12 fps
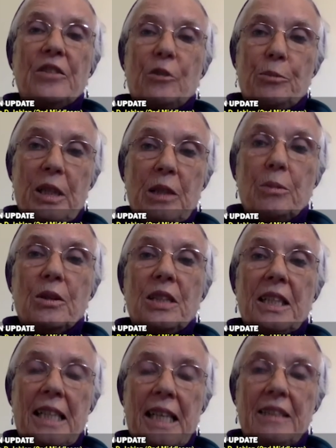for people to
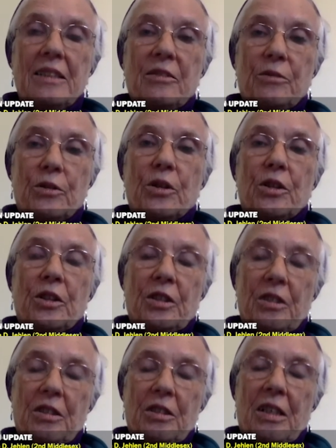get for
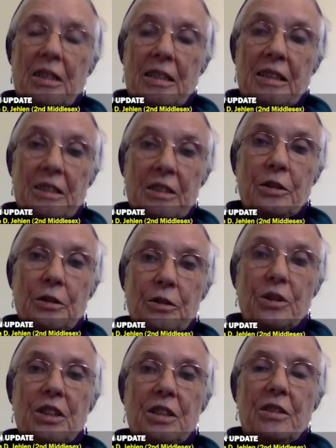
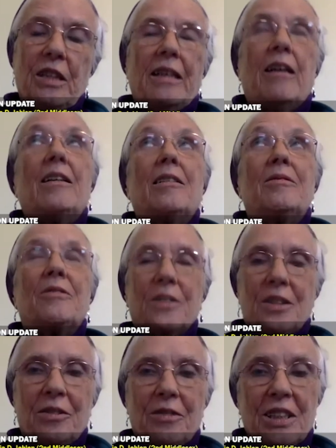institutes, uh,
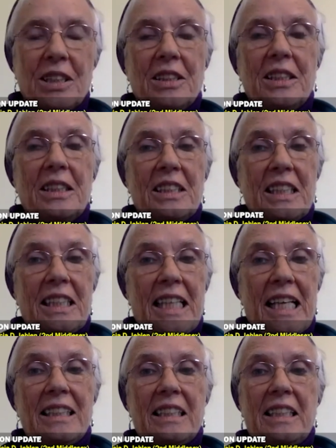for facilities to
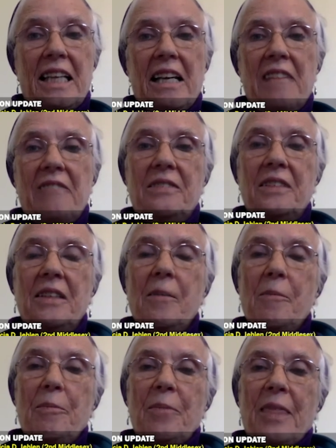get staff
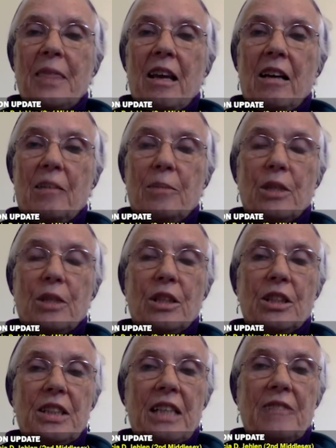uh, because
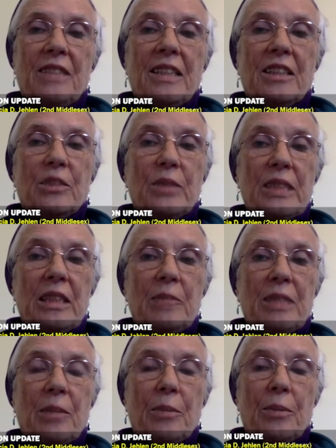staffing has really
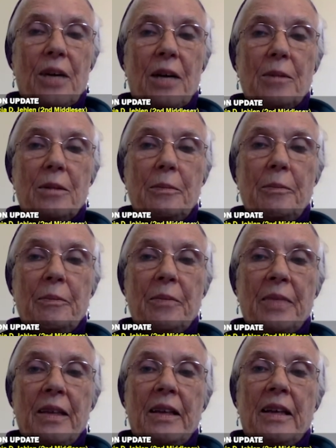been a problem.
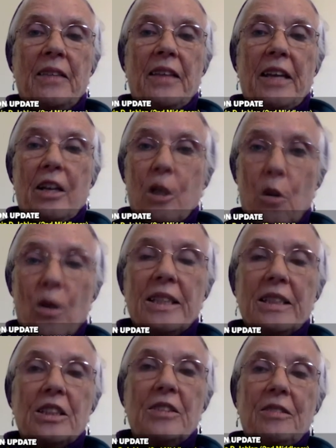They are going so,
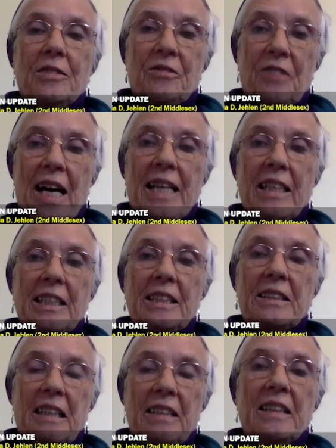to finally
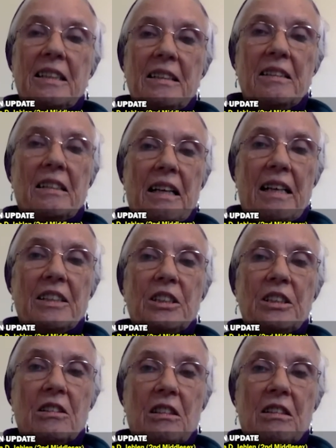send in the
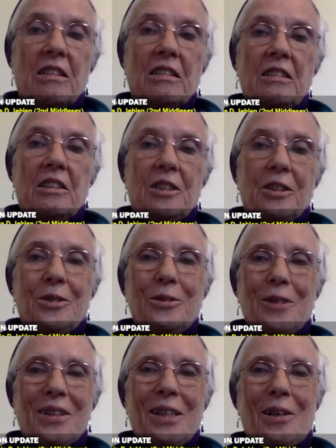National Guard to do
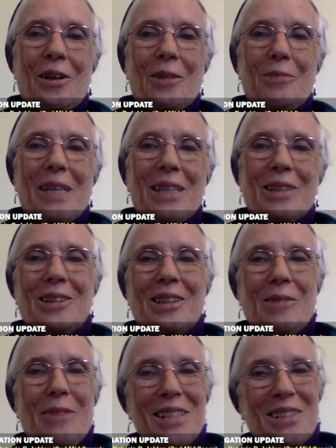what they call medical
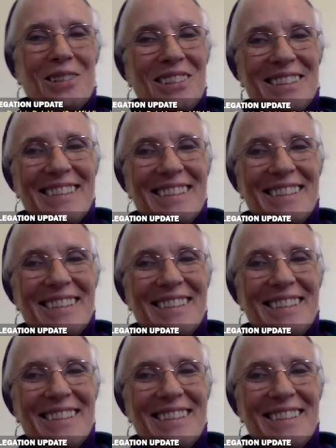and muscle